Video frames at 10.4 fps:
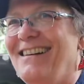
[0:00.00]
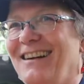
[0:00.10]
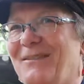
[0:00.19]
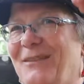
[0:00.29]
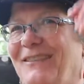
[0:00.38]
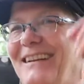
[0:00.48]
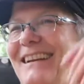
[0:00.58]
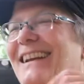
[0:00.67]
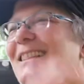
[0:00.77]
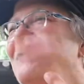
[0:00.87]
above
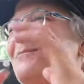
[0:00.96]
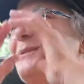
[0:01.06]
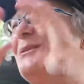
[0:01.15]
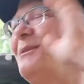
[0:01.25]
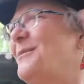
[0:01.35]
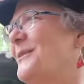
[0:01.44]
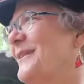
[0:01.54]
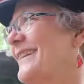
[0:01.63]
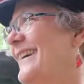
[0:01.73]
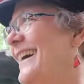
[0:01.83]
it, and the blue
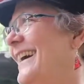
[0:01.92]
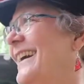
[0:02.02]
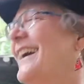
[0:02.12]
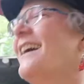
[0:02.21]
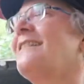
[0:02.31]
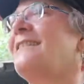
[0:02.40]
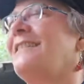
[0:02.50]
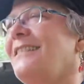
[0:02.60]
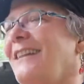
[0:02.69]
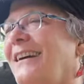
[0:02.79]
sky, and
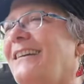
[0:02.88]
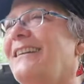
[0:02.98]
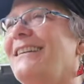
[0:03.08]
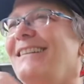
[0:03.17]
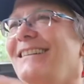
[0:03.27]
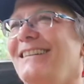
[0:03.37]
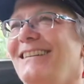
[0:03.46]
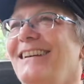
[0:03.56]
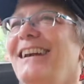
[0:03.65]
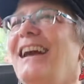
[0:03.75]
cluck,
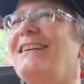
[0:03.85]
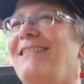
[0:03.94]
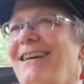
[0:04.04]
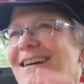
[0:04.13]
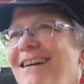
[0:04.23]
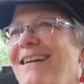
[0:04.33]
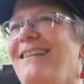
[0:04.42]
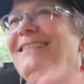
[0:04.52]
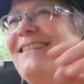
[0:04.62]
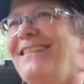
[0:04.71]
and
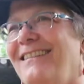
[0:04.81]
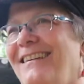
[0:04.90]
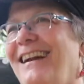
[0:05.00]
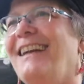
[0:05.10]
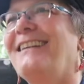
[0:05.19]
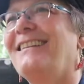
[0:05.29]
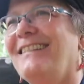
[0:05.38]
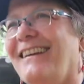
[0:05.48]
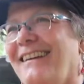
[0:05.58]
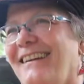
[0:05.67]
and
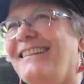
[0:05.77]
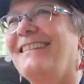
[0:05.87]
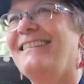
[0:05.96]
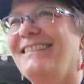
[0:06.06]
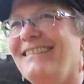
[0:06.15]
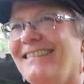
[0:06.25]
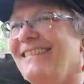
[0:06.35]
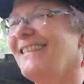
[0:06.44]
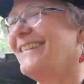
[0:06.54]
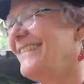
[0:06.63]
cluck,
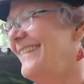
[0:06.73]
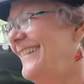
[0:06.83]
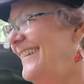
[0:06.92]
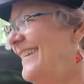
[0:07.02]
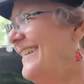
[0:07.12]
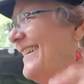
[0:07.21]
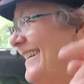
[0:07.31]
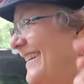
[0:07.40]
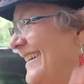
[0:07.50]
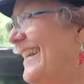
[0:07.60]
and
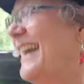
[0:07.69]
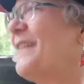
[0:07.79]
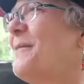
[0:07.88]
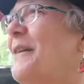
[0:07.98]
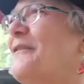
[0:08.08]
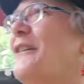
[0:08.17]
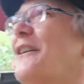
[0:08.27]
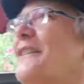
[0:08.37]
that's my fall